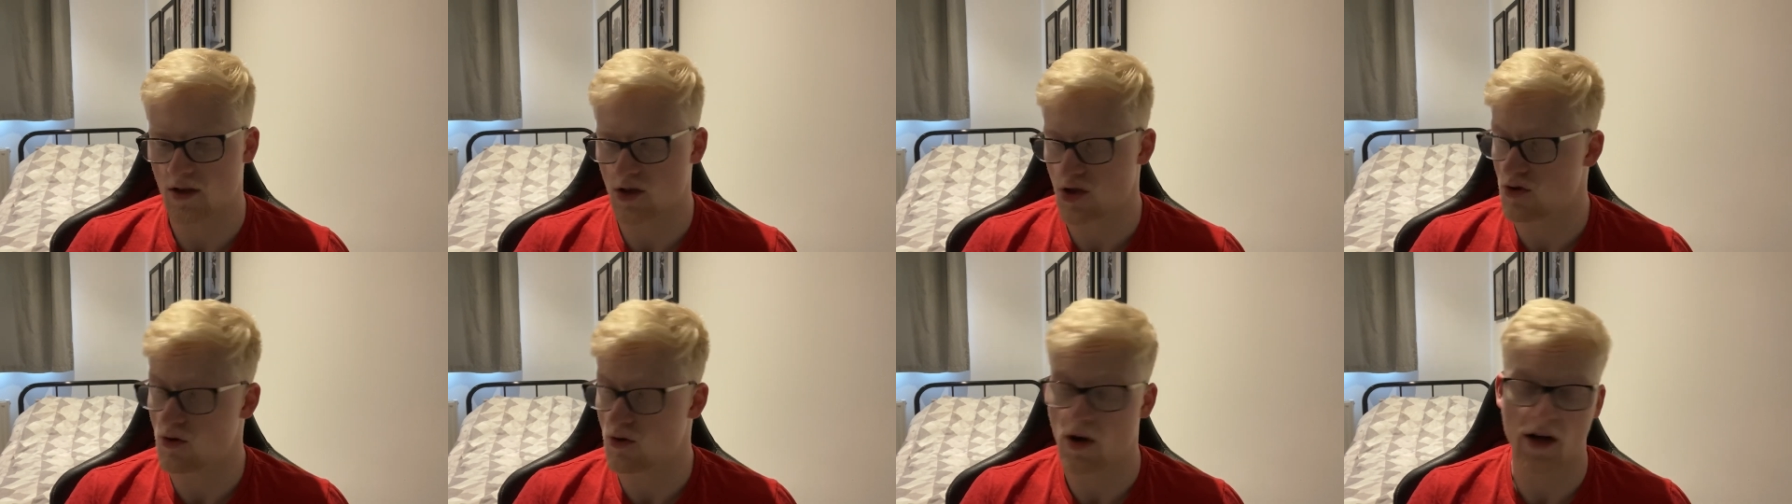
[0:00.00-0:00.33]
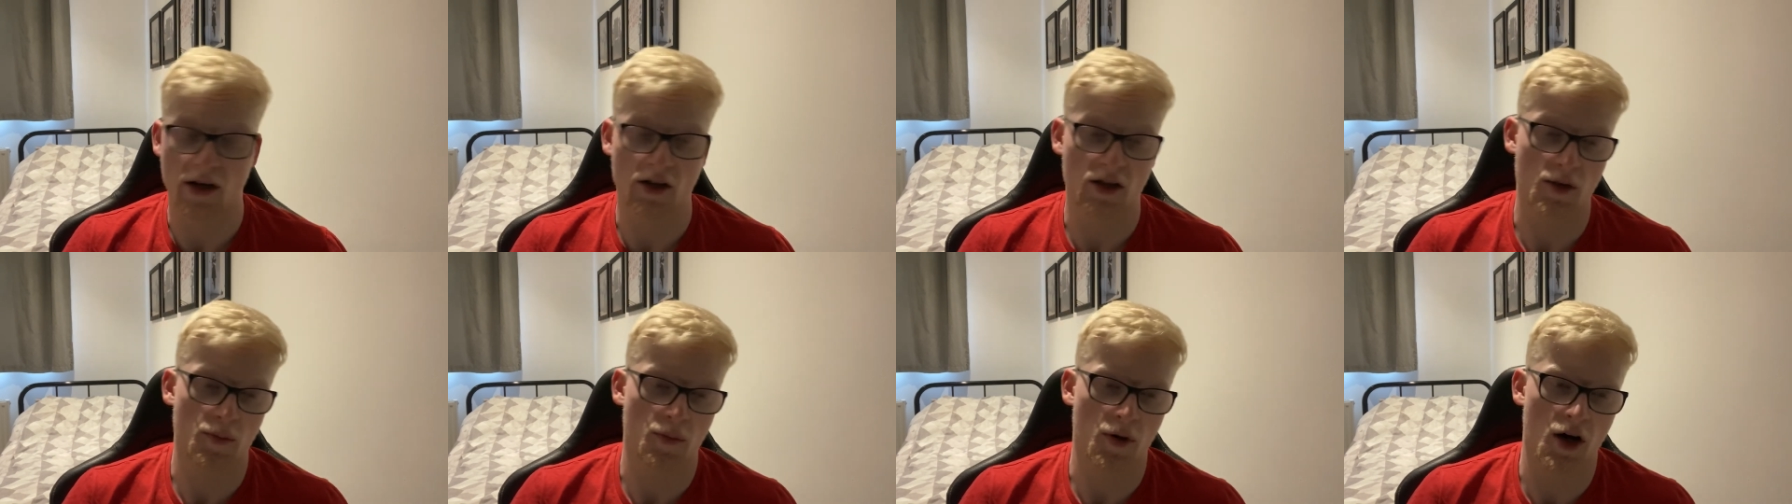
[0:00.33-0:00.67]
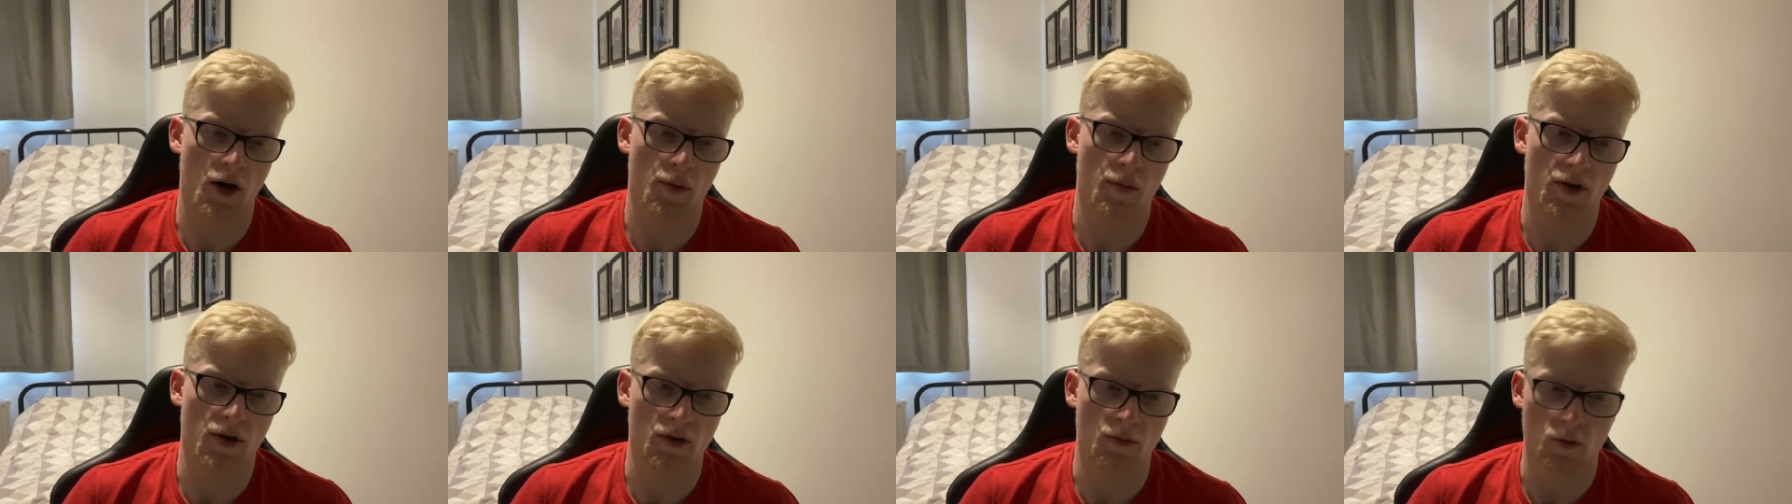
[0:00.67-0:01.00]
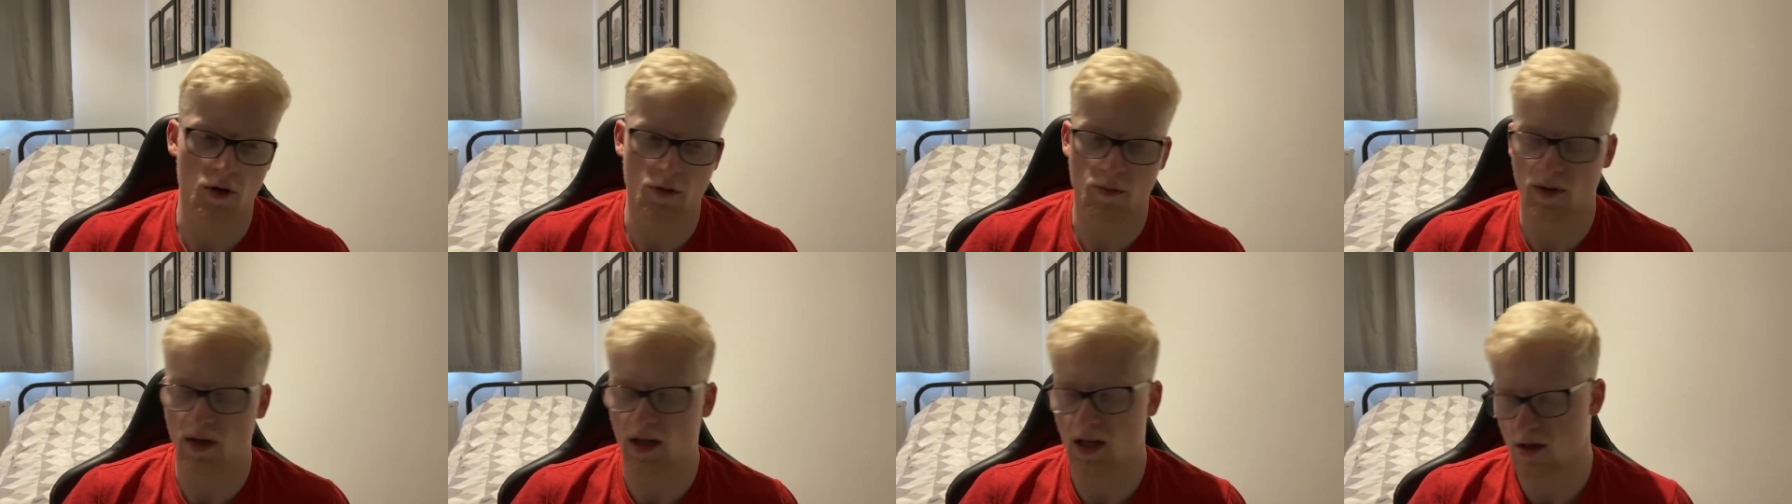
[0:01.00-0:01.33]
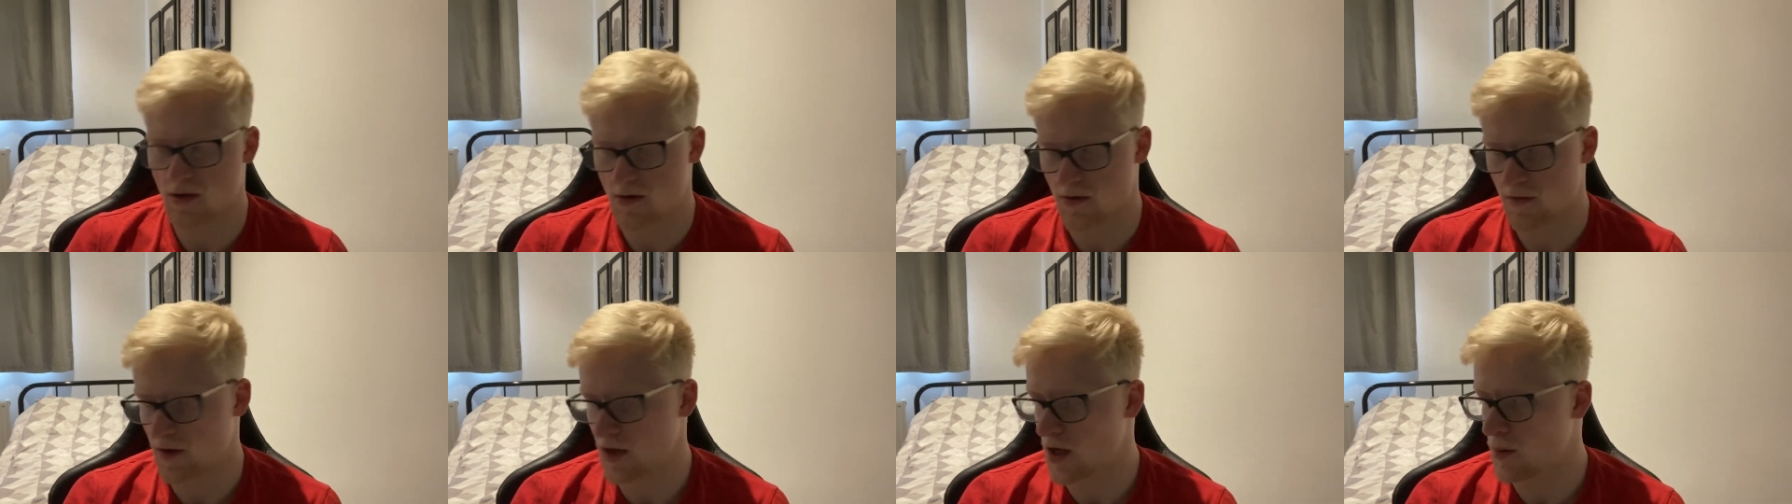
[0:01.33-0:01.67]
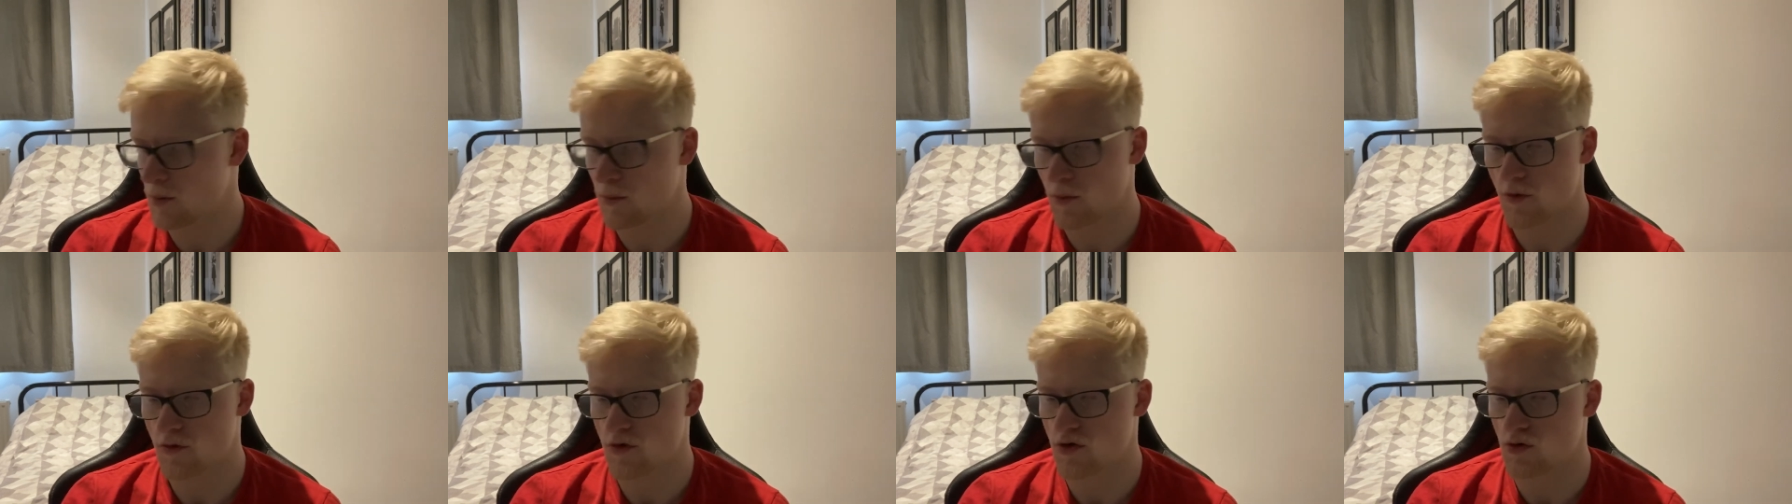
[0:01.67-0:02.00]
the striker department, we've been linked with a
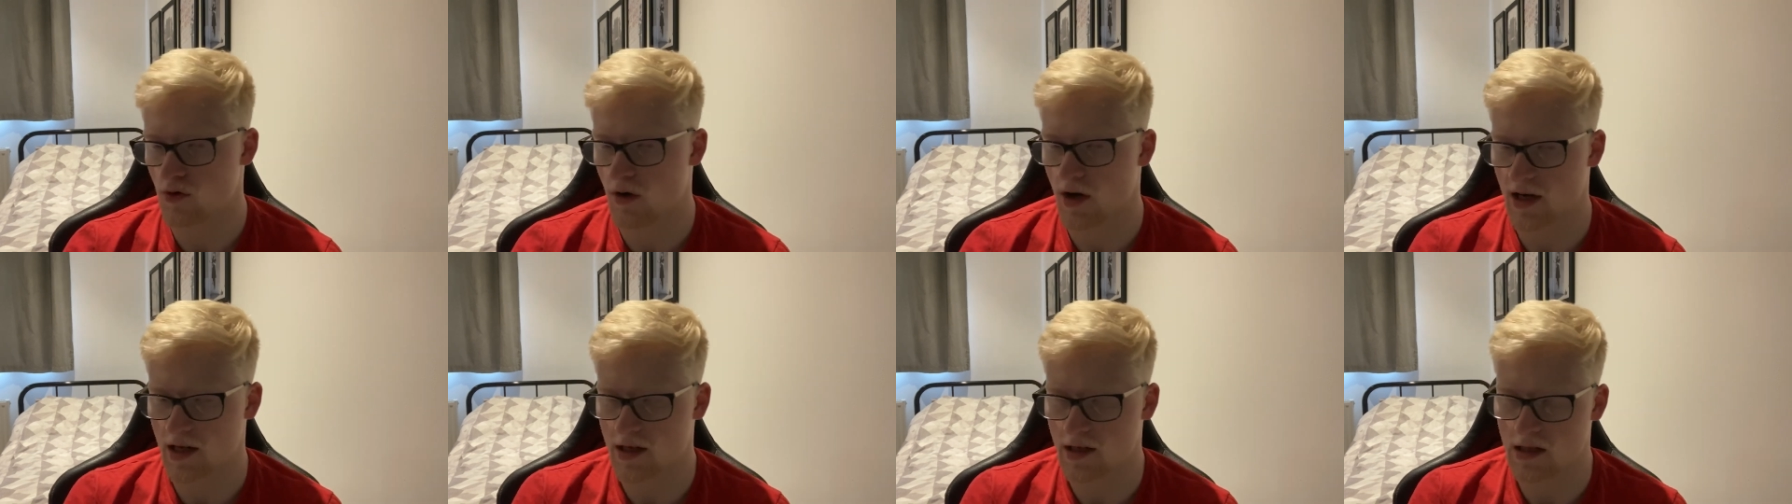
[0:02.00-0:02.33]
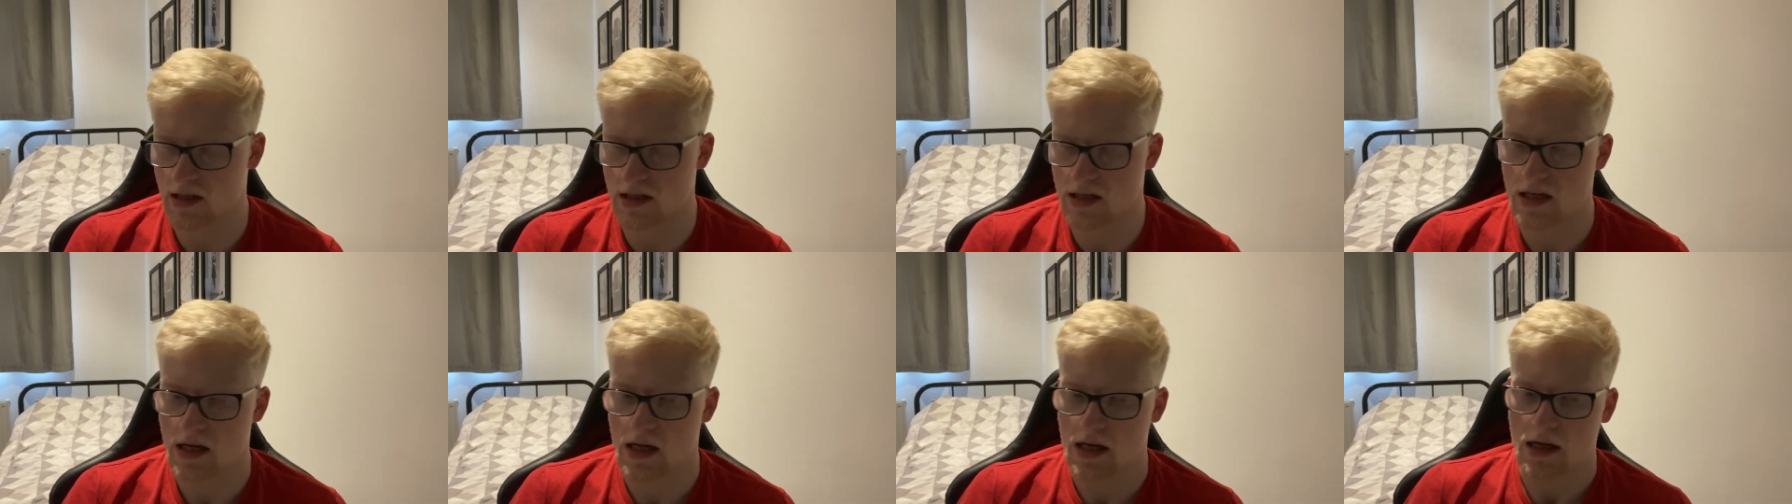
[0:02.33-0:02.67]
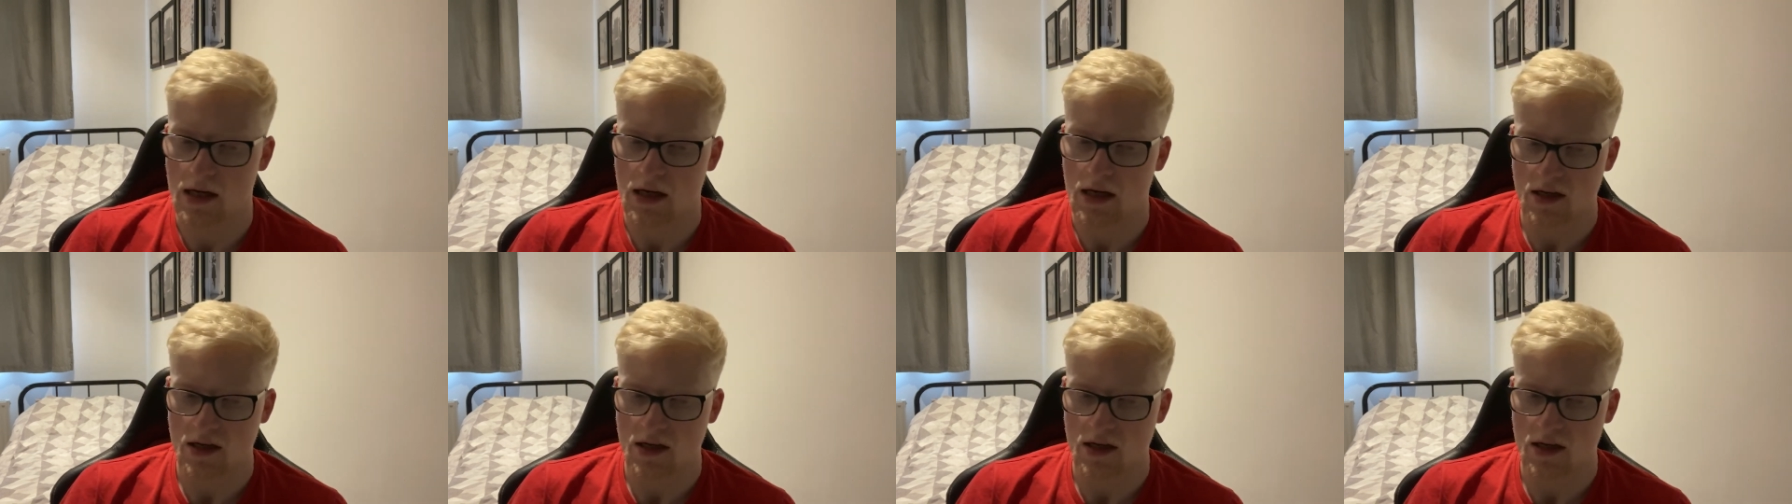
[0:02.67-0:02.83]
number of strikers.